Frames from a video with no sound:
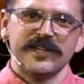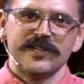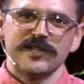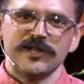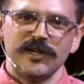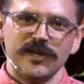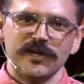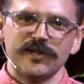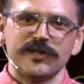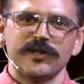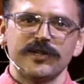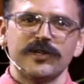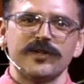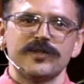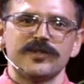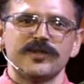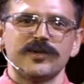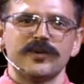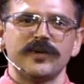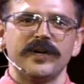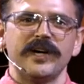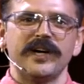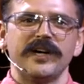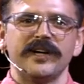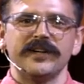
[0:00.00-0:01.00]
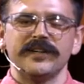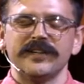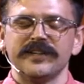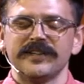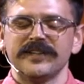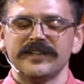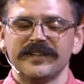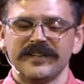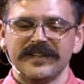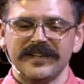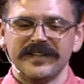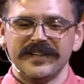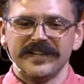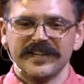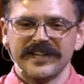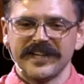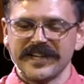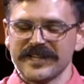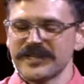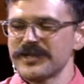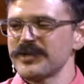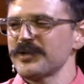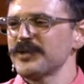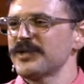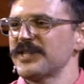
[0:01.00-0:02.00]
Saul turns around.
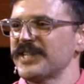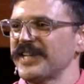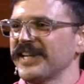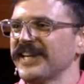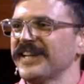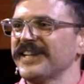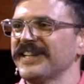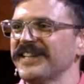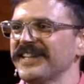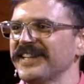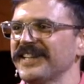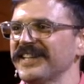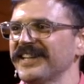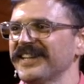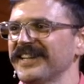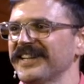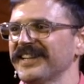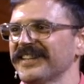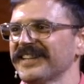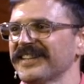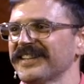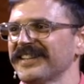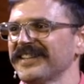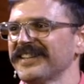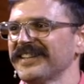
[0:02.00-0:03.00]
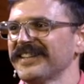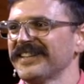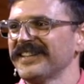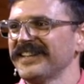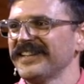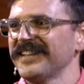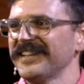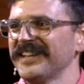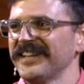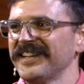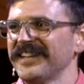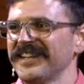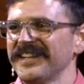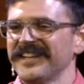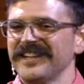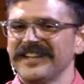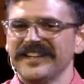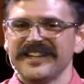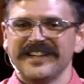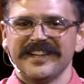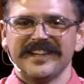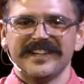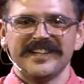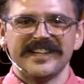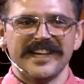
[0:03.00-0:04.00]
Guess who's standing there?
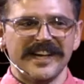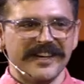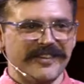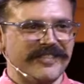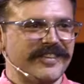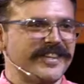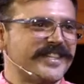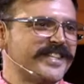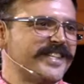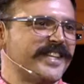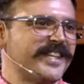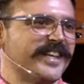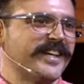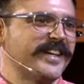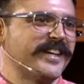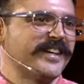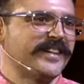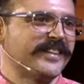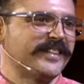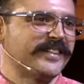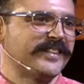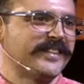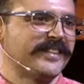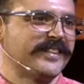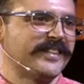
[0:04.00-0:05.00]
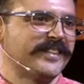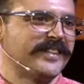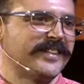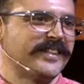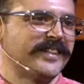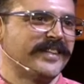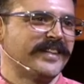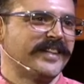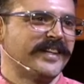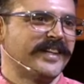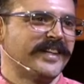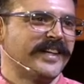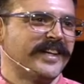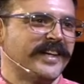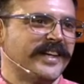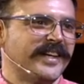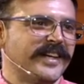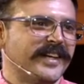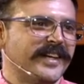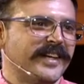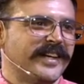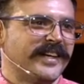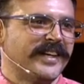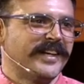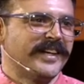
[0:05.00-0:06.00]
David's there
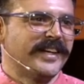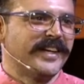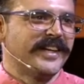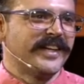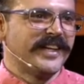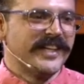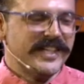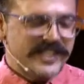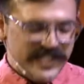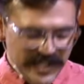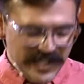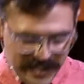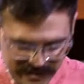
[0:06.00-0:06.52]
then